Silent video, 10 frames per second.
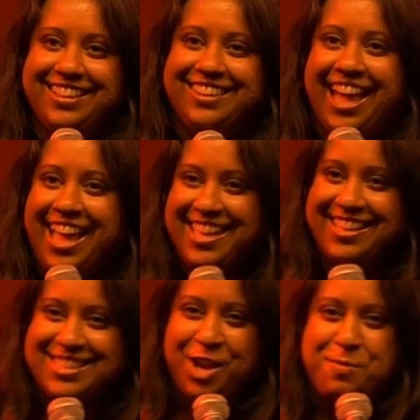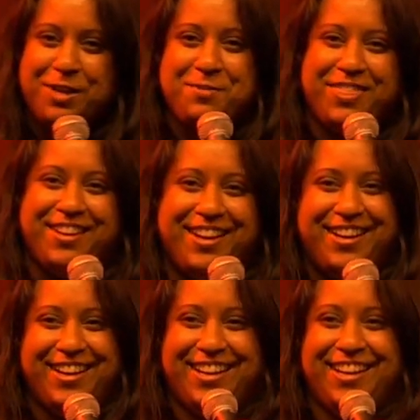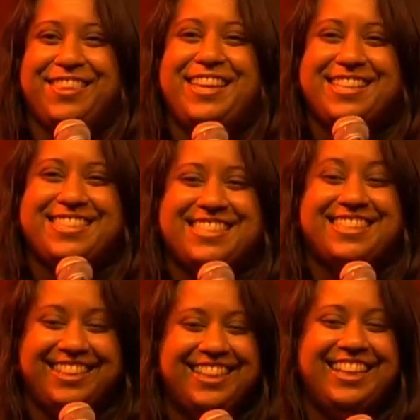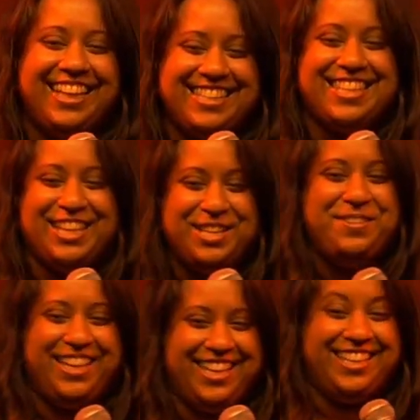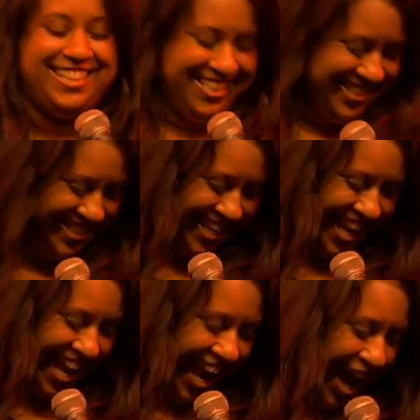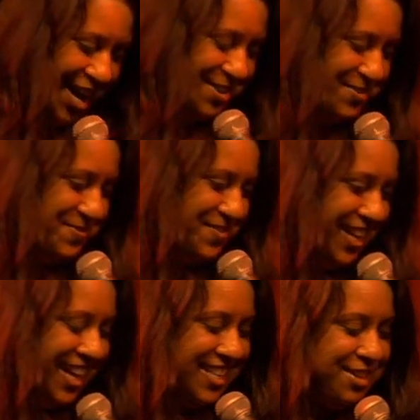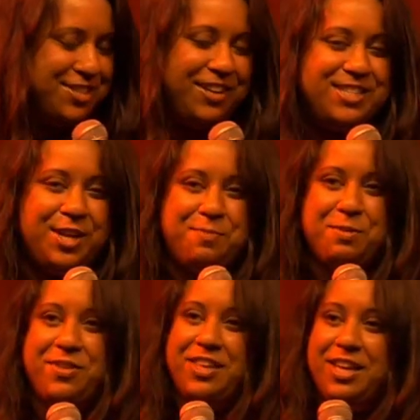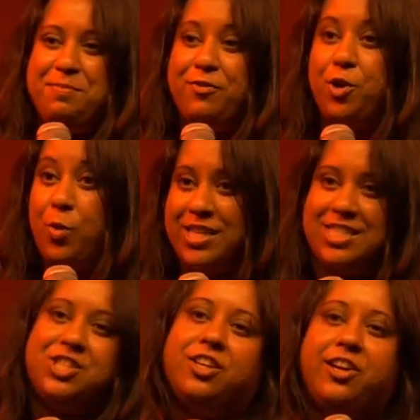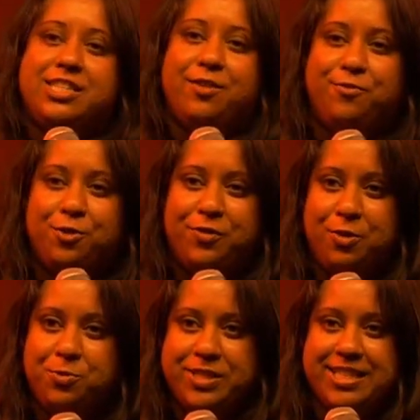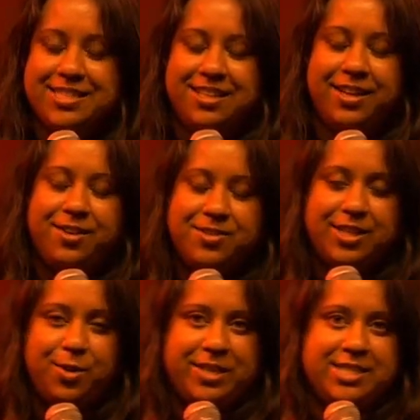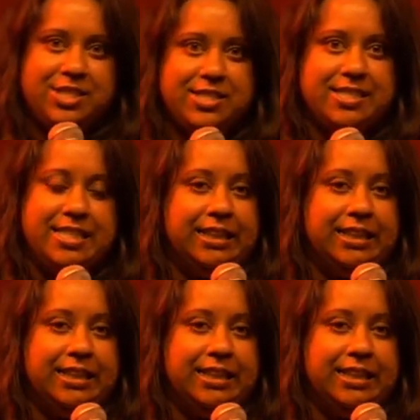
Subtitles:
Thanks! Opening with an R. This is going to be good. So I do like to open with a bit of a question. I like to involve the audience. I like asking questions.